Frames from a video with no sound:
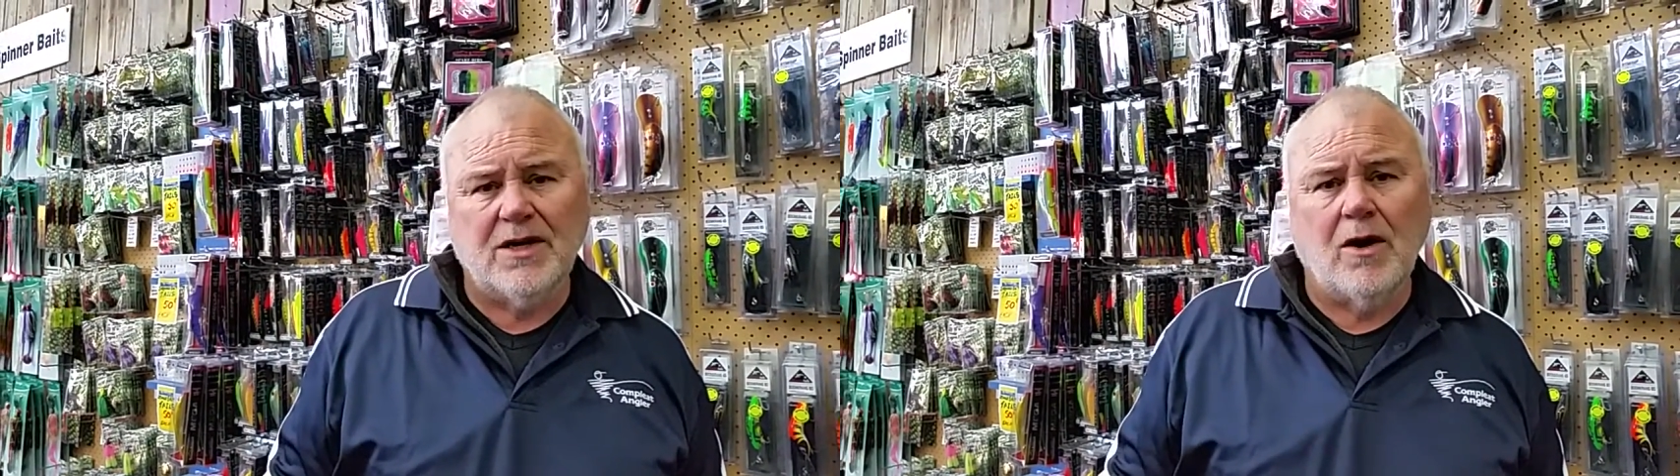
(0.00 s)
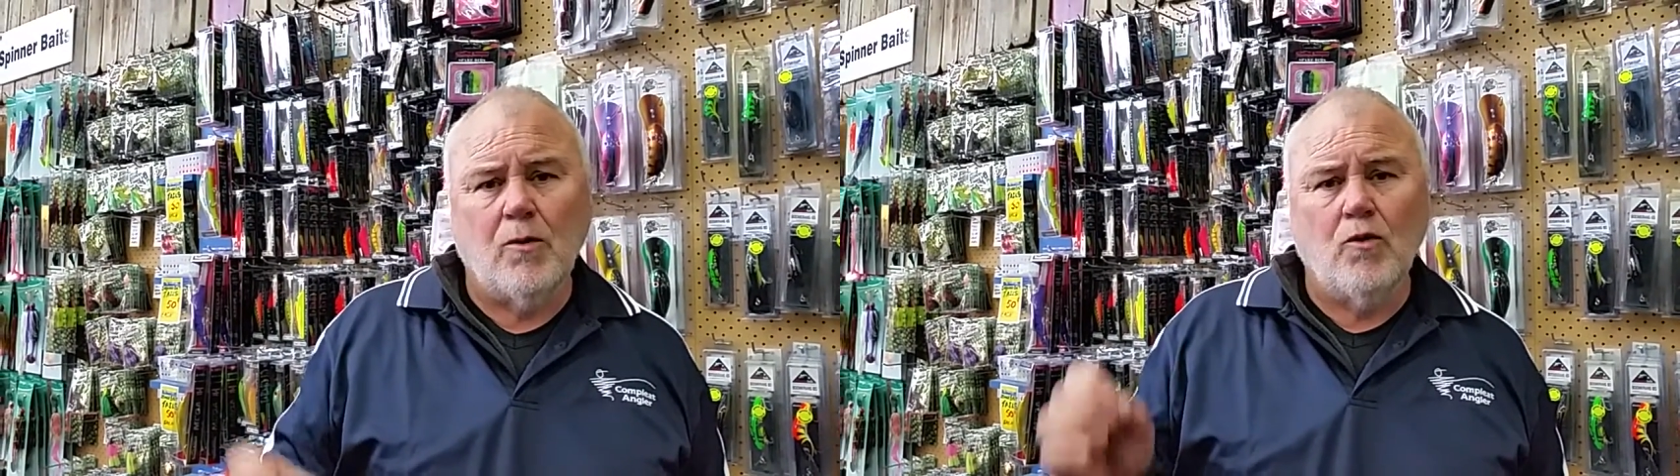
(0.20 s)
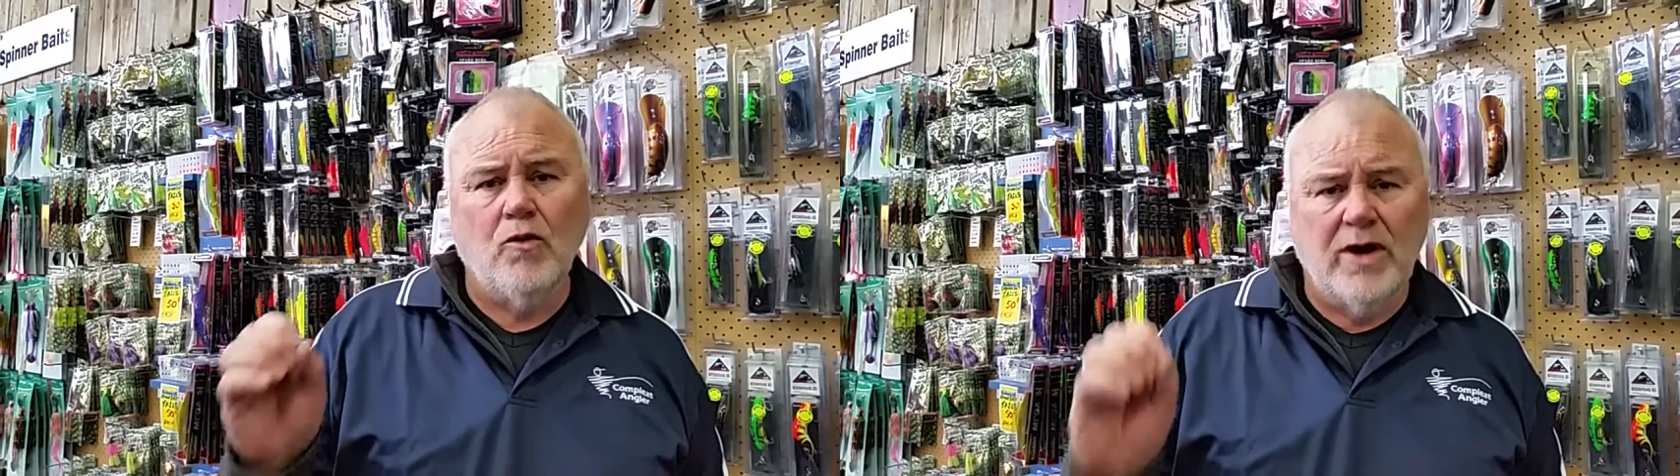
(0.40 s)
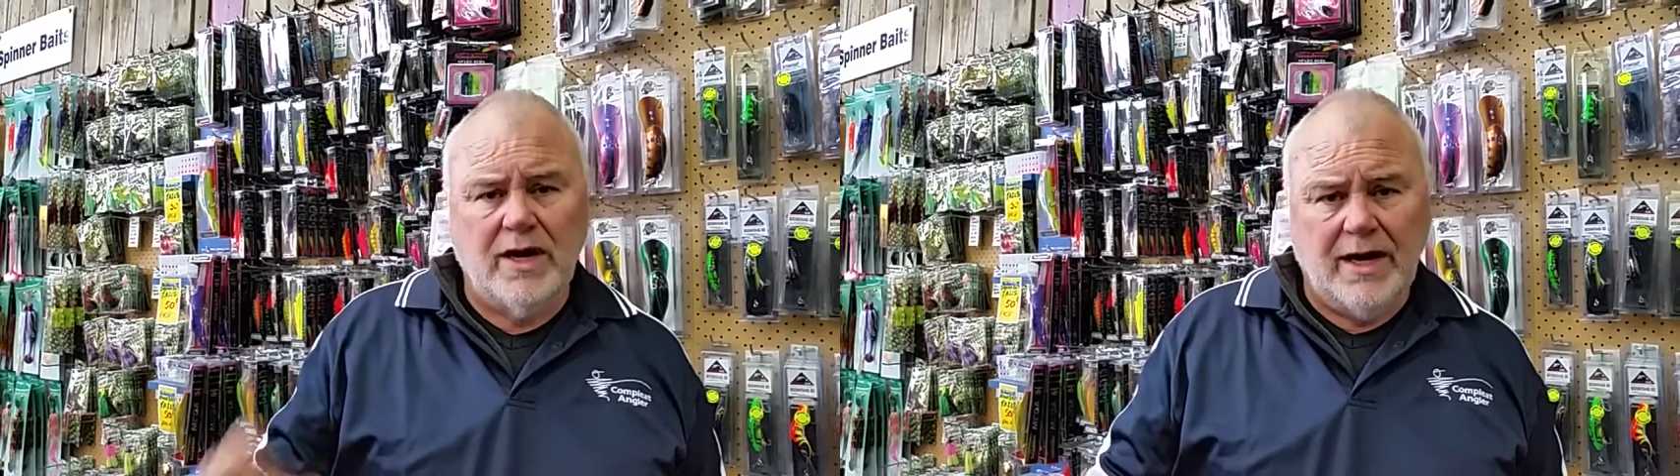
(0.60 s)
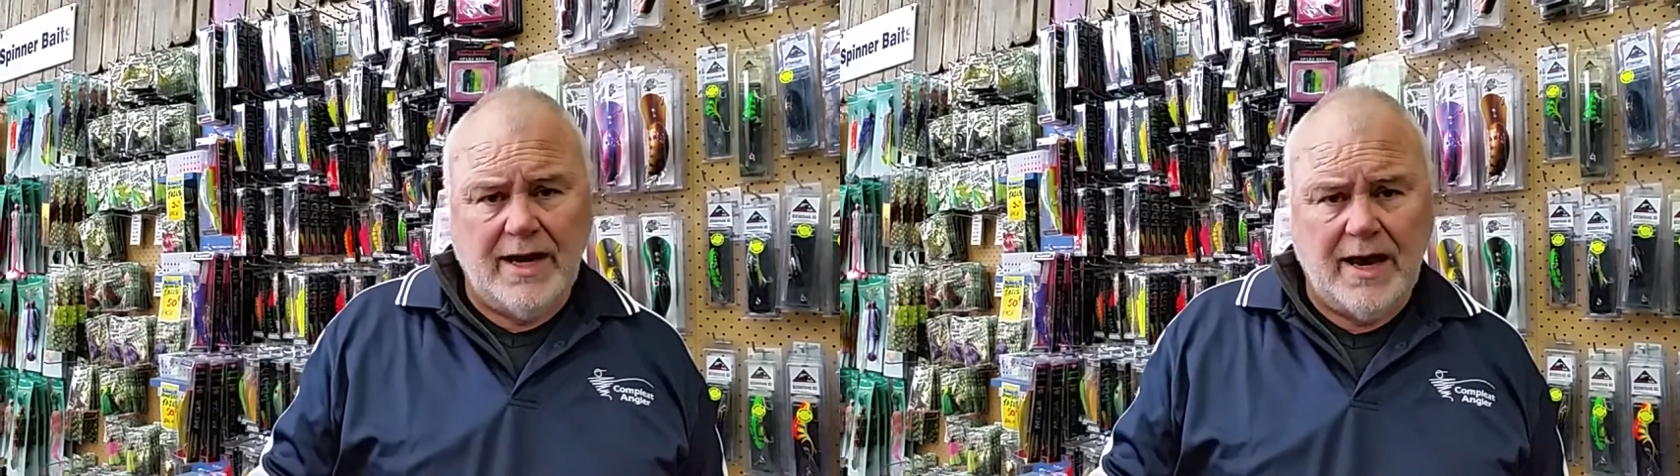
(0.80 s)
so I'm
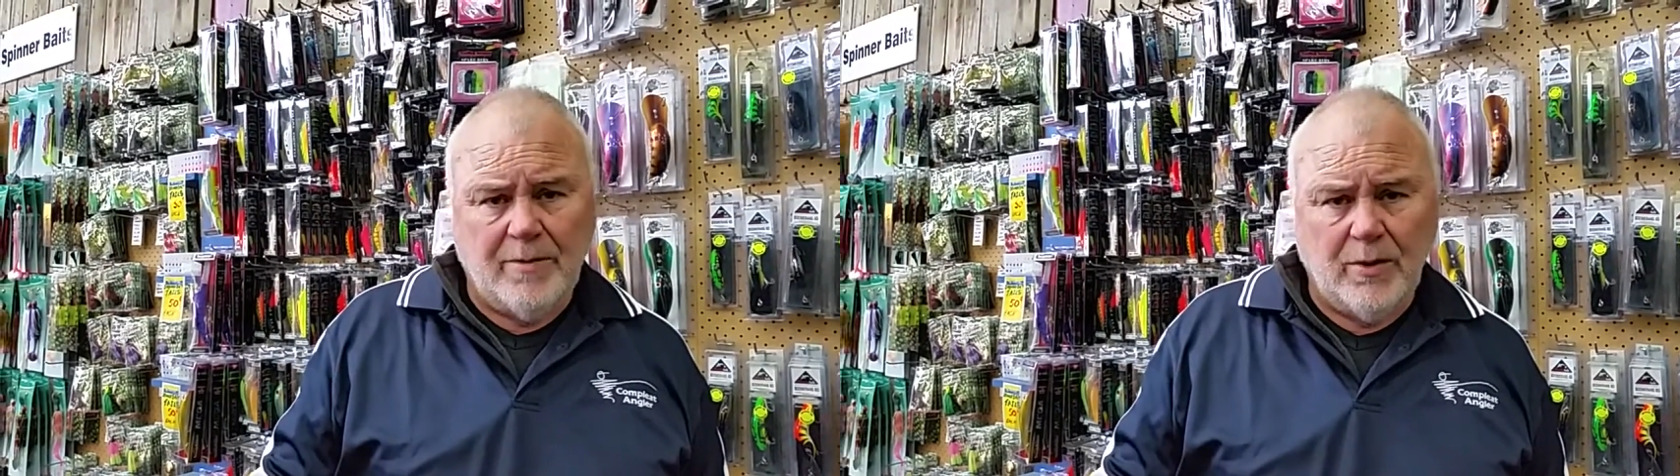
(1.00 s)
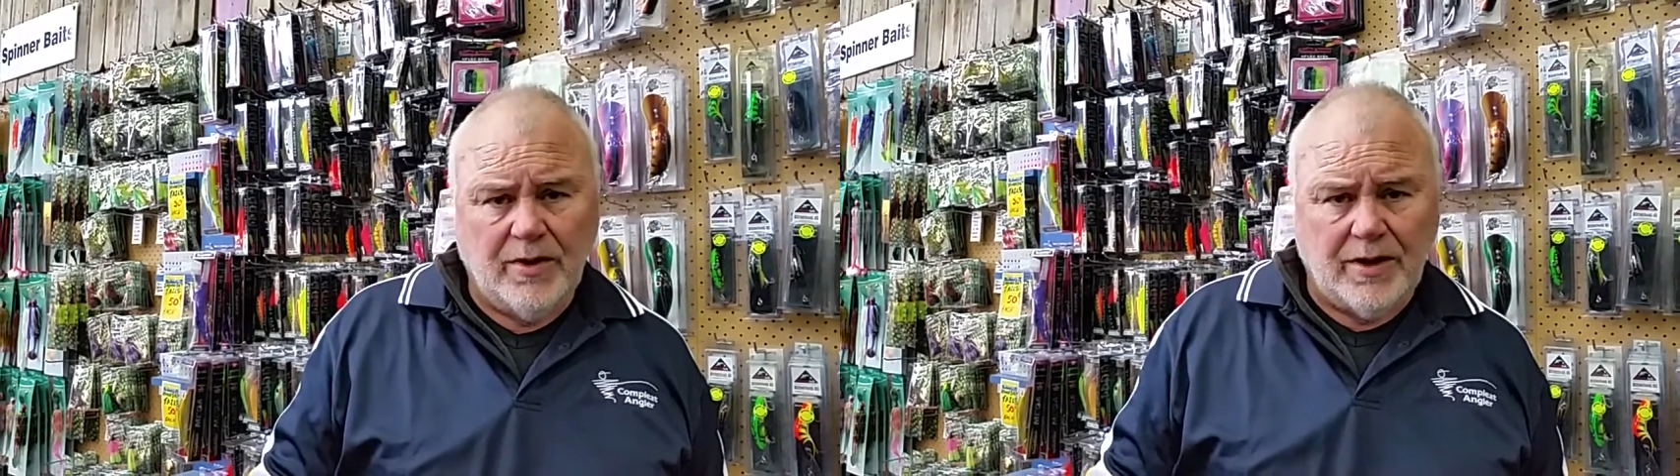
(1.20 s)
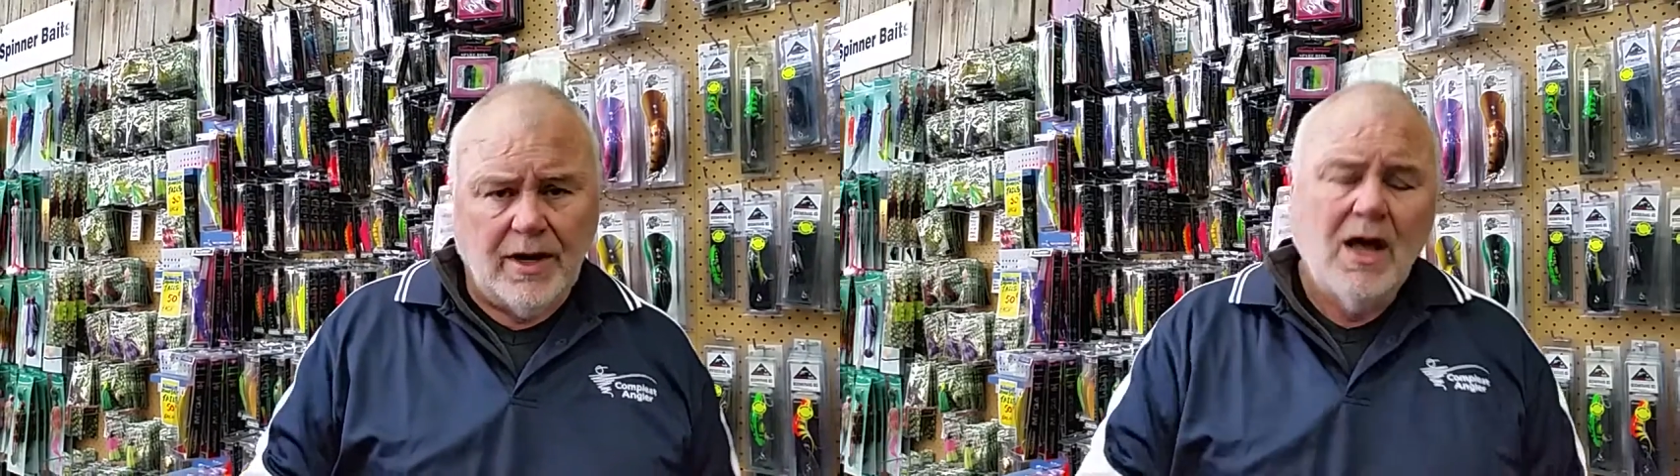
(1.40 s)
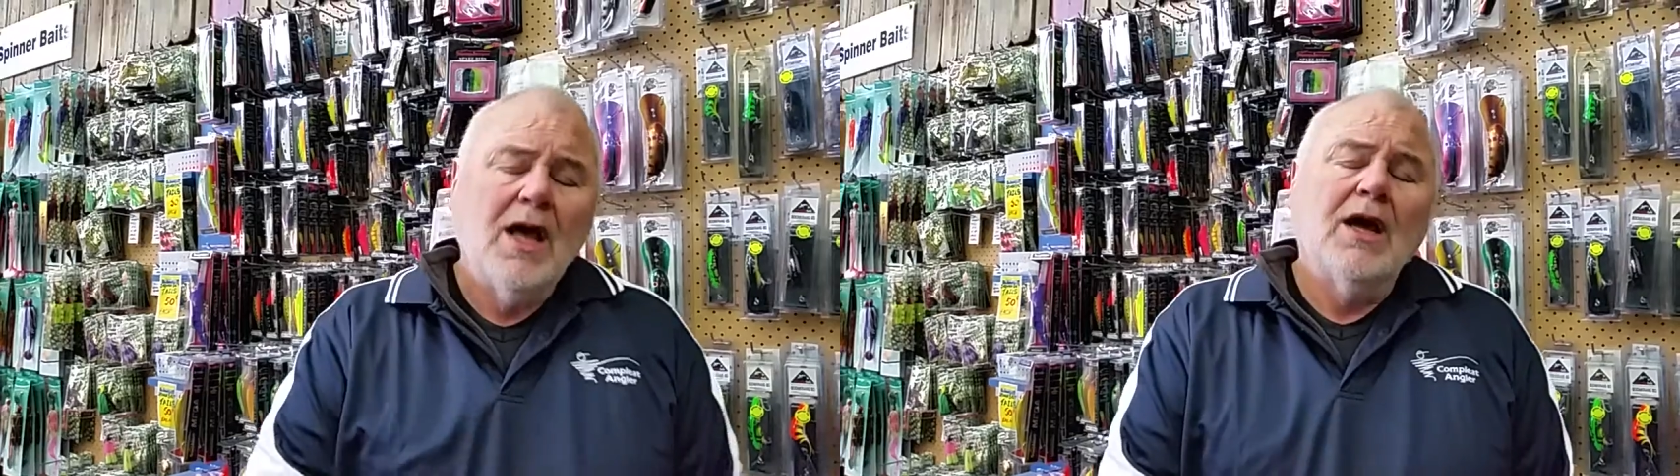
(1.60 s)
really happy with it.